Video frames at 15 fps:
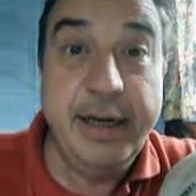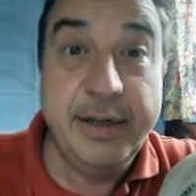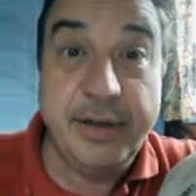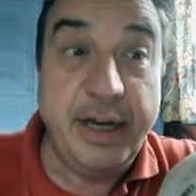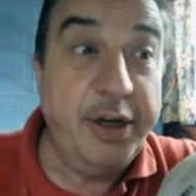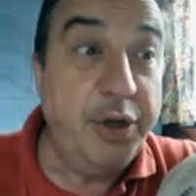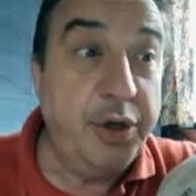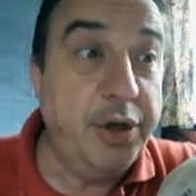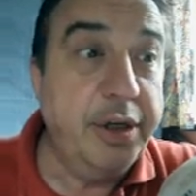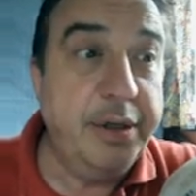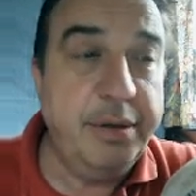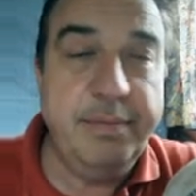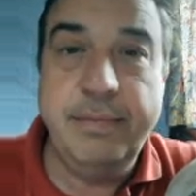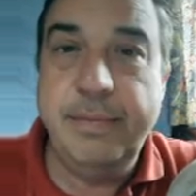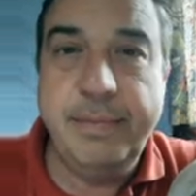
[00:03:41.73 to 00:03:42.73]
then you could
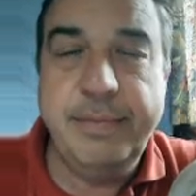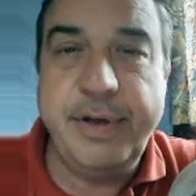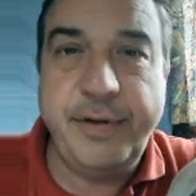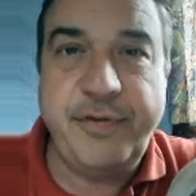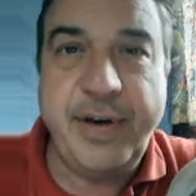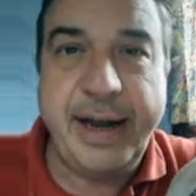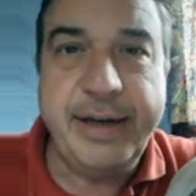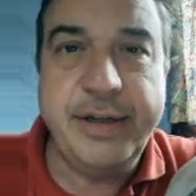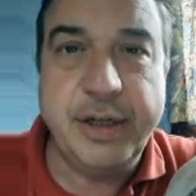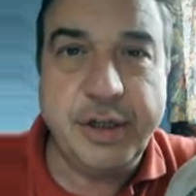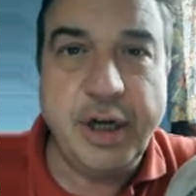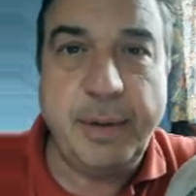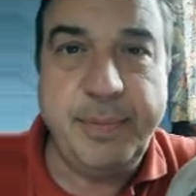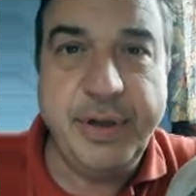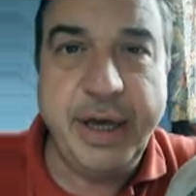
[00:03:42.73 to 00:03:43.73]
defend the
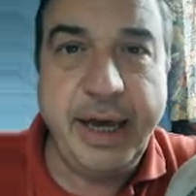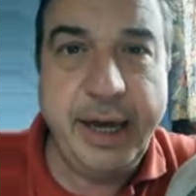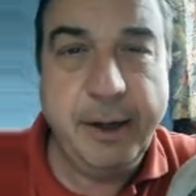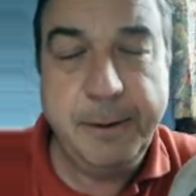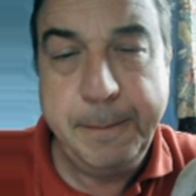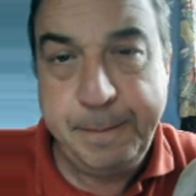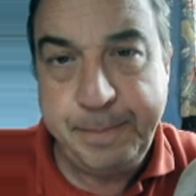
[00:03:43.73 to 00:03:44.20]
top of the hill.